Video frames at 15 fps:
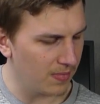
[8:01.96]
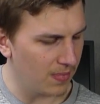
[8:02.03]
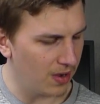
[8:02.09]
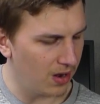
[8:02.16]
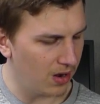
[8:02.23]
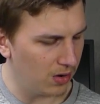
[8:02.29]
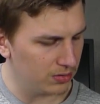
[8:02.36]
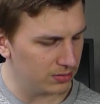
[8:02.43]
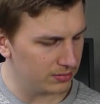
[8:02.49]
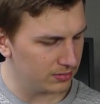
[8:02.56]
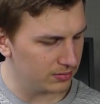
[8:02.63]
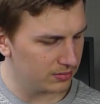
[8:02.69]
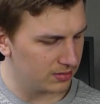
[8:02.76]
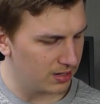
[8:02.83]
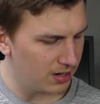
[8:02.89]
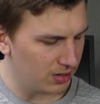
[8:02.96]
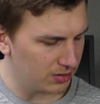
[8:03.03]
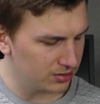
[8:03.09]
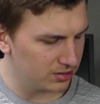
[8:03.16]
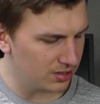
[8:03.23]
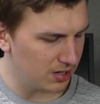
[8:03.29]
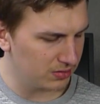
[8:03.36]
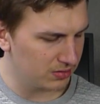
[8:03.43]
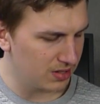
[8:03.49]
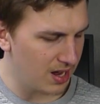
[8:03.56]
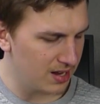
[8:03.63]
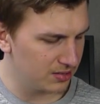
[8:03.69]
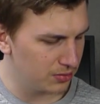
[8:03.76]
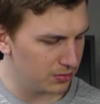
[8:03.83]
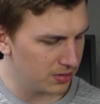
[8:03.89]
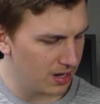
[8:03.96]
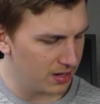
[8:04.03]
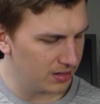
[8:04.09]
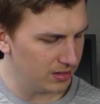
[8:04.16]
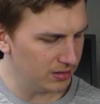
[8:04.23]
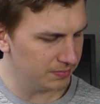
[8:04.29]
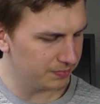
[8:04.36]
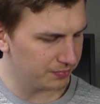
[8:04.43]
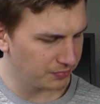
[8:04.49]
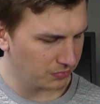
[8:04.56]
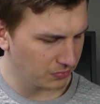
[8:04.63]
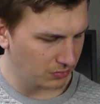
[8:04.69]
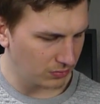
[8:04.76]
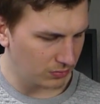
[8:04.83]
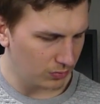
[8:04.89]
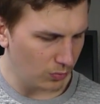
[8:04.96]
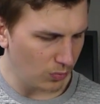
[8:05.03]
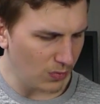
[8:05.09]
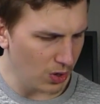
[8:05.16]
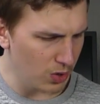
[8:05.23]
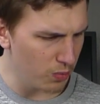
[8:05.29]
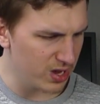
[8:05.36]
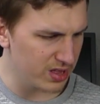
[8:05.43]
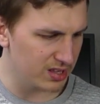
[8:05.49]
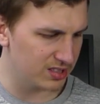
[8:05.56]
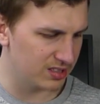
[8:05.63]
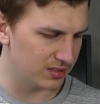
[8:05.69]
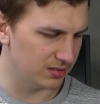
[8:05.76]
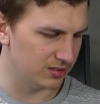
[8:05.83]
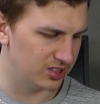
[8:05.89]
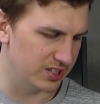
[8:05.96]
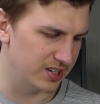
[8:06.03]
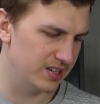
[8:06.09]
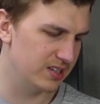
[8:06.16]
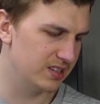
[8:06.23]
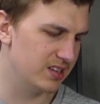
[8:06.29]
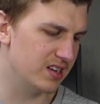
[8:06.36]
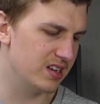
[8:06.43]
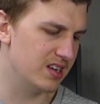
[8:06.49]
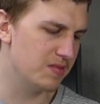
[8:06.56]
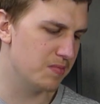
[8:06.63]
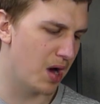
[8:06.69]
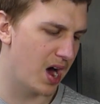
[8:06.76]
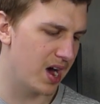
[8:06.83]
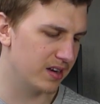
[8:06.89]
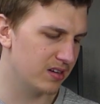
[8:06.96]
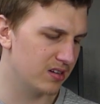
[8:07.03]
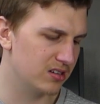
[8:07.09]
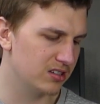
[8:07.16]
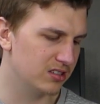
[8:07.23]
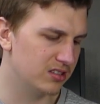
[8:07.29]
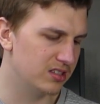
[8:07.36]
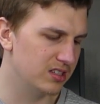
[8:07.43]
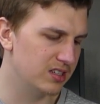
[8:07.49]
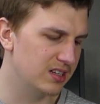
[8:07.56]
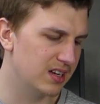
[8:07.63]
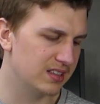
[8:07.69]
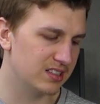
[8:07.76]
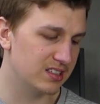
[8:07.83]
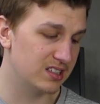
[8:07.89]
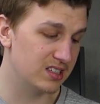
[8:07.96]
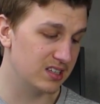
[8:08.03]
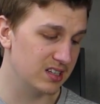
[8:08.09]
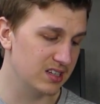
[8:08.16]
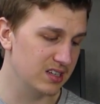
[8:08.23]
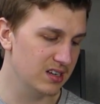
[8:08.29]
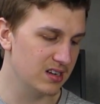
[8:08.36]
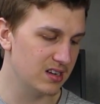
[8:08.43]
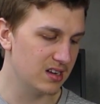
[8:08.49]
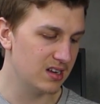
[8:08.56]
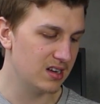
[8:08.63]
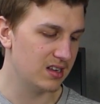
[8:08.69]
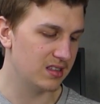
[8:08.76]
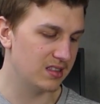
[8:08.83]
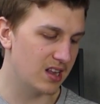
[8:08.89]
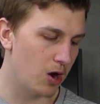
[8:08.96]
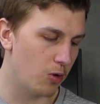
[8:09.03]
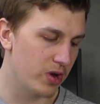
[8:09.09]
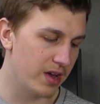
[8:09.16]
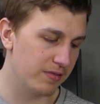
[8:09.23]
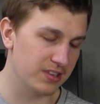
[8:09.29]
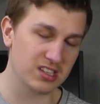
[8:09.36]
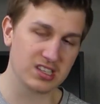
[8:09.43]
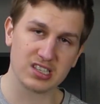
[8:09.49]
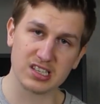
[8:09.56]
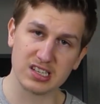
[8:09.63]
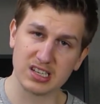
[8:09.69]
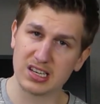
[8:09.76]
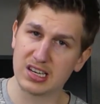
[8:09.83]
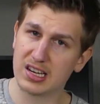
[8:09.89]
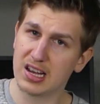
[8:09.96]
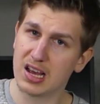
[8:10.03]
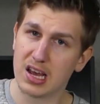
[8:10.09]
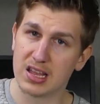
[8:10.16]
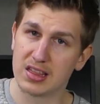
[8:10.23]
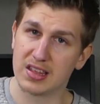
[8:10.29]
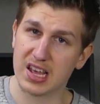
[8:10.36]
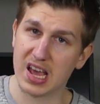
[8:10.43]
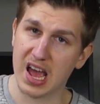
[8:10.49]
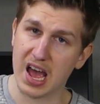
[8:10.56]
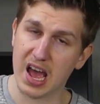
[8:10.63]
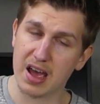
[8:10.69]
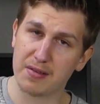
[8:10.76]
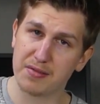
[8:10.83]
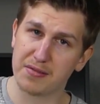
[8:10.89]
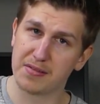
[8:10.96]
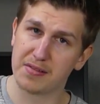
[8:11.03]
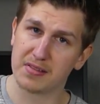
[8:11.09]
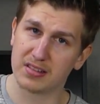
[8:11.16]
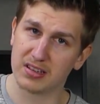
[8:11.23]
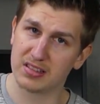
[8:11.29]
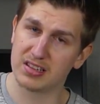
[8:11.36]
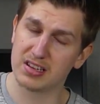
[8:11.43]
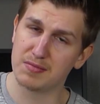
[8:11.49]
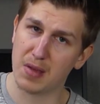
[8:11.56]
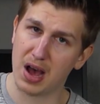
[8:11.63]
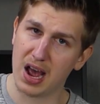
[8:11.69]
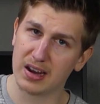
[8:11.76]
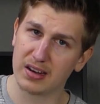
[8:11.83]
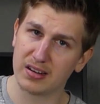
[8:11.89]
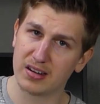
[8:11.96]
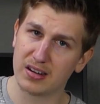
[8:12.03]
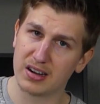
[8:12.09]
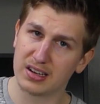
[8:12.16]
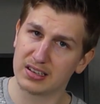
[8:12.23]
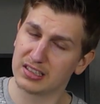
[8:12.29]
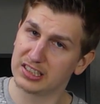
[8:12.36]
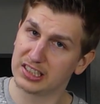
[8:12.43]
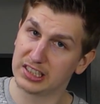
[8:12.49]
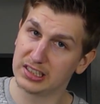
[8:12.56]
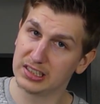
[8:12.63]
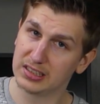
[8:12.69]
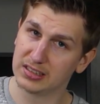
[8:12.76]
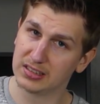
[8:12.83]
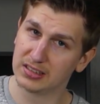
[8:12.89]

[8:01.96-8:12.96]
all sound nice together? We have the G, the E minor, the D and the C. Now we have the C, the F, the D minor and the G.